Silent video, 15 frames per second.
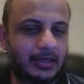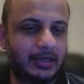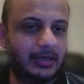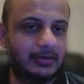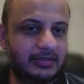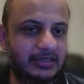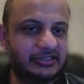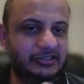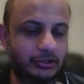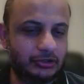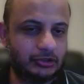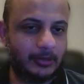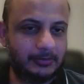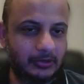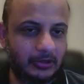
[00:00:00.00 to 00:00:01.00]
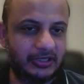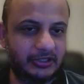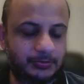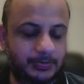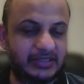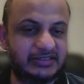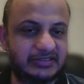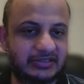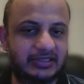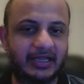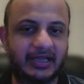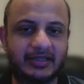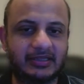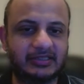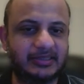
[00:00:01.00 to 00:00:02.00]
Is your job knowledge based?
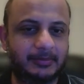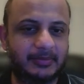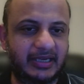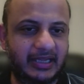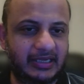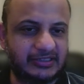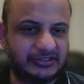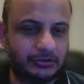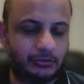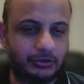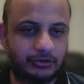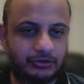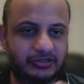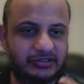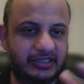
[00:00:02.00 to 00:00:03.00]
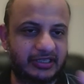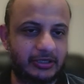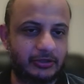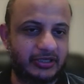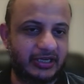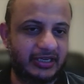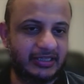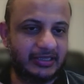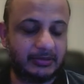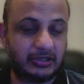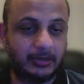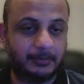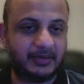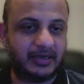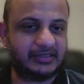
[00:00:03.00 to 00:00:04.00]
Somebody asks you questions and you're telling them a
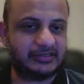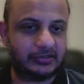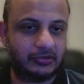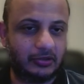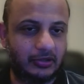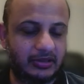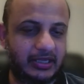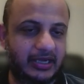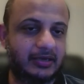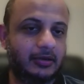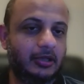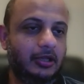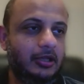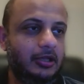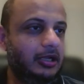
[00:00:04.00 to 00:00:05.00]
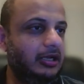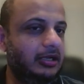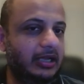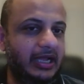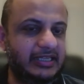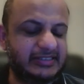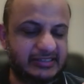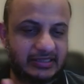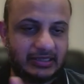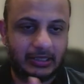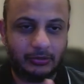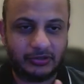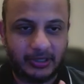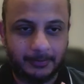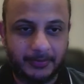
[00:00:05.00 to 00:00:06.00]
compliance and all that. As
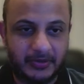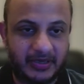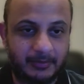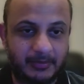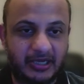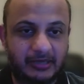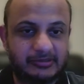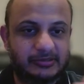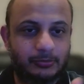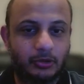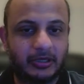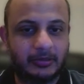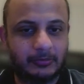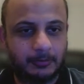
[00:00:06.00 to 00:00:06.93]
cloud computing becomes more and more